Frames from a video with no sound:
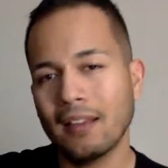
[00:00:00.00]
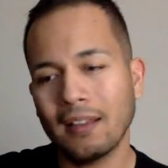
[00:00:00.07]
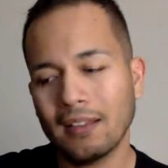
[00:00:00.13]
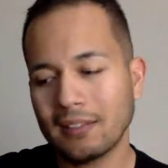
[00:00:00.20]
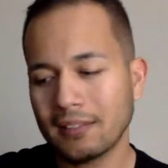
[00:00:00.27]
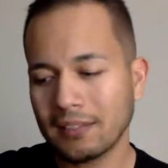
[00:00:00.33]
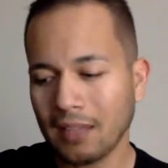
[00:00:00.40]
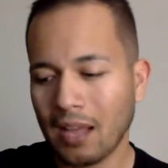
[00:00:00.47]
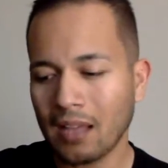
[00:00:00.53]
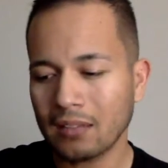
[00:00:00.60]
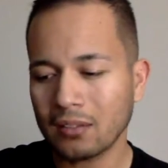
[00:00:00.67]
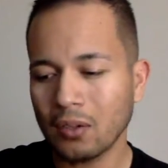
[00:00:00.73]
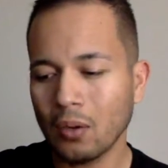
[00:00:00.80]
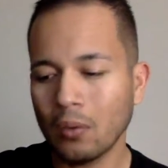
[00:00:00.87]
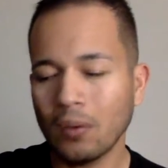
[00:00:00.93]
It's not.
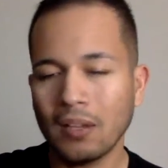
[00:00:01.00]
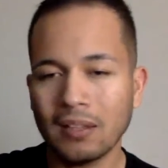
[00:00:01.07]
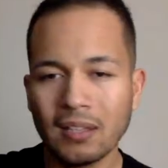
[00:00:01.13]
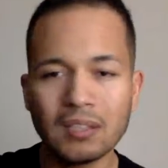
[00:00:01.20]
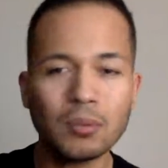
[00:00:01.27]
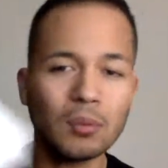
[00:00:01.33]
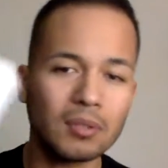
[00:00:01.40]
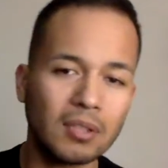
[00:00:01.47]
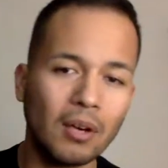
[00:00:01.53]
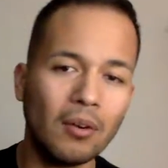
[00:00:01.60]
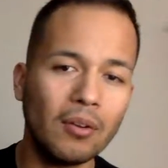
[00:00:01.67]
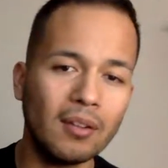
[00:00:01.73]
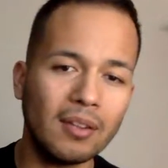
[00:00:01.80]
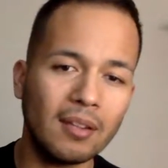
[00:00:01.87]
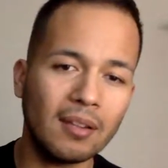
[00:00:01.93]
So this will tell
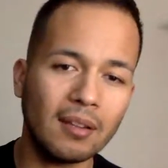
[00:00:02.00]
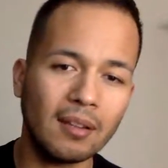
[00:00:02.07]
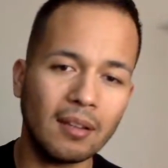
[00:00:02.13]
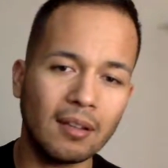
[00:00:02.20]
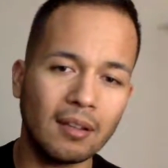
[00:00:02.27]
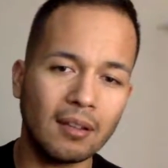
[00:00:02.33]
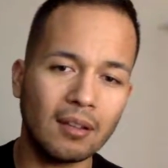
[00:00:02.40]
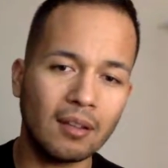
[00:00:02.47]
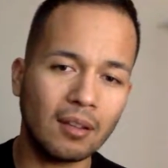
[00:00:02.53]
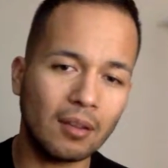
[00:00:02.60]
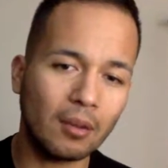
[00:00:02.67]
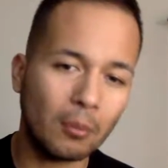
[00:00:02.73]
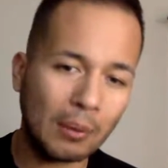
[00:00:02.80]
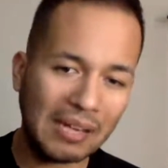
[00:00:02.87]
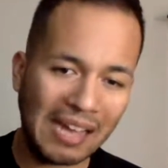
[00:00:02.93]
you
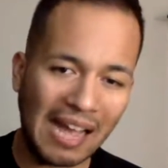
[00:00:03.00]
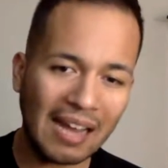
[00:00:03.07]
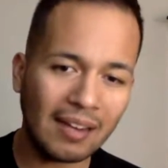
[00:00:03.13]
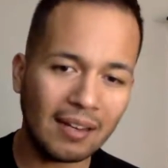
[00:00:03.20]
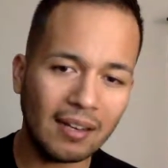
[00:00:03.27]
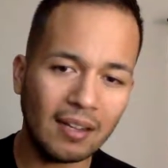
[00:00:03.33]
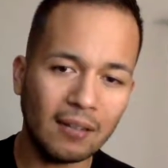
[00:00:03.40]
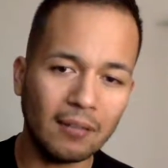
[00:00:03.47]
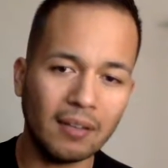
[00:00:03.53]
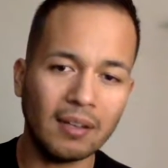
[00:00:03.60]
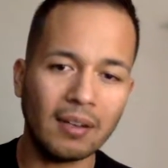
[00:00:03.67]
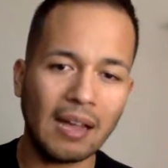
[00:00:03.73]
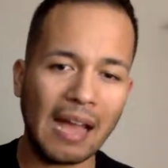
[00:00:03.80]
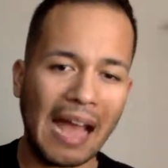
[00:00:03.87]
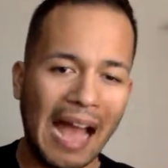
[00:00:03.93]
the reality of
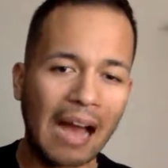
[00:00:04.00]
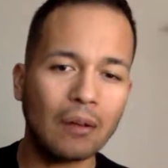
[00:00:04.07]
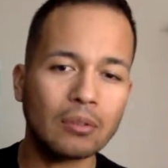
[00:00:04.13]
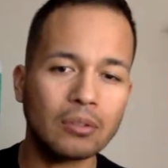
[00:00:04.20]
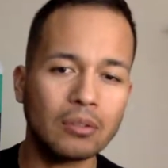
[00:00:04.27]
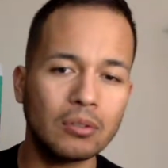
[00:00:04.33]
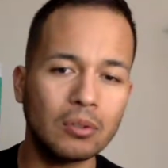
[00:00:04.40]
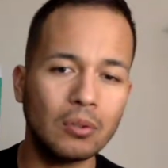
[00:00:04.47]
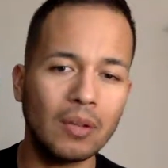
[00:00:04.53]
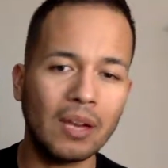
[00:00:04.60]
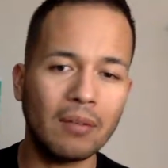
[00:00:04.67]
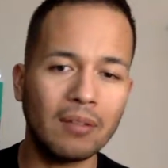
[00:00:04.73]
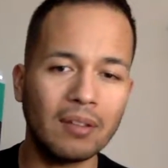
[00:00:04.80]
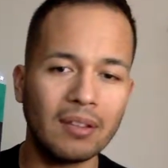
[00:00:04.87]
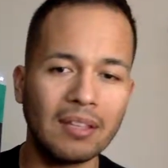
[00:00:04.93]
it, how to do
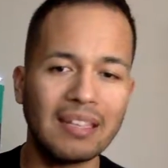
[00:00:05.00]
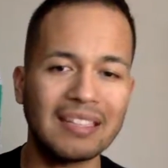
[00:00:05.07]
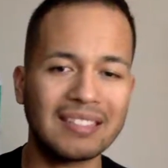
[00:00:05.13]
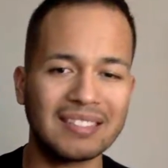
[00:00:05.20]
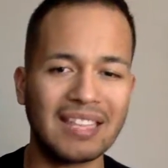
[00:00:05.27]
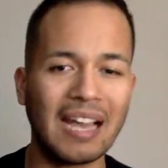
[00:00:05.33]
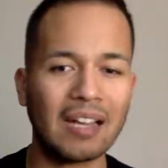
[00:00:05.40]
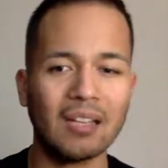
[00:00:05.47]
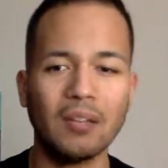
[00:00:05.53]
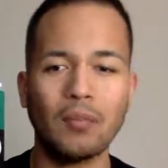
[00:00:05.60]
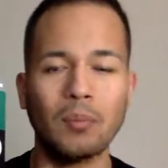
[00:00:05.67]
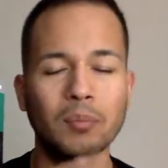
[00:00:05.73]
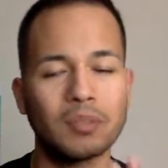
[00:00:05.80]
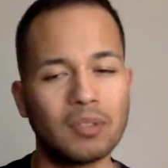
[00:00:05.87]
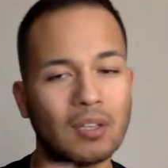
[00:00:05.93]
everything exactly
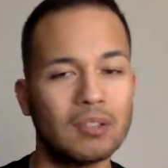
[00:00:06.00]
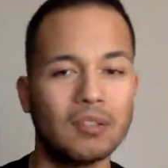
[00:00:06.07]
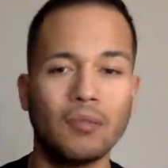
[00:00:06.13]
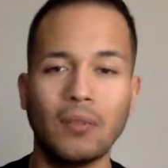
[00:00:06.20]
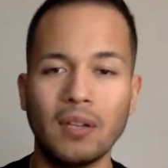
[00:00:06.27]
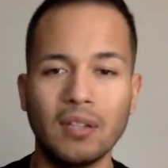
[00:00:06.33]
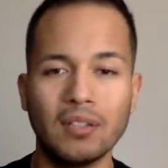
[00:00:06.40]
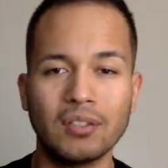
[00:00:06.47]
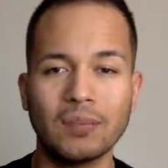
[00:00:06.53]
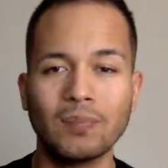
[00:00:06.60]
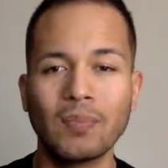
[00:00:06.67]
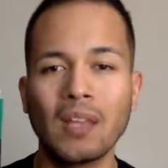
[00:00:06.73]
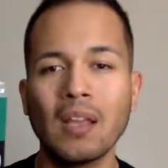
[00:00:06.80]
from start to finish.